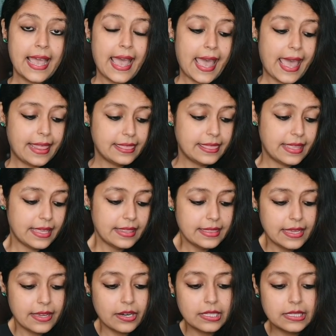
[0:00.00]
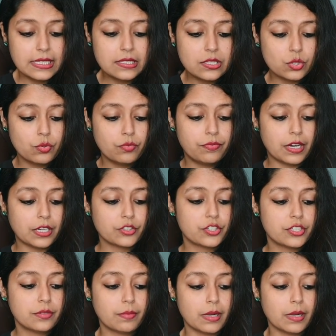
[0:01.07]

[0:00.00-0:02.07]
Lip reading: And then there are these two function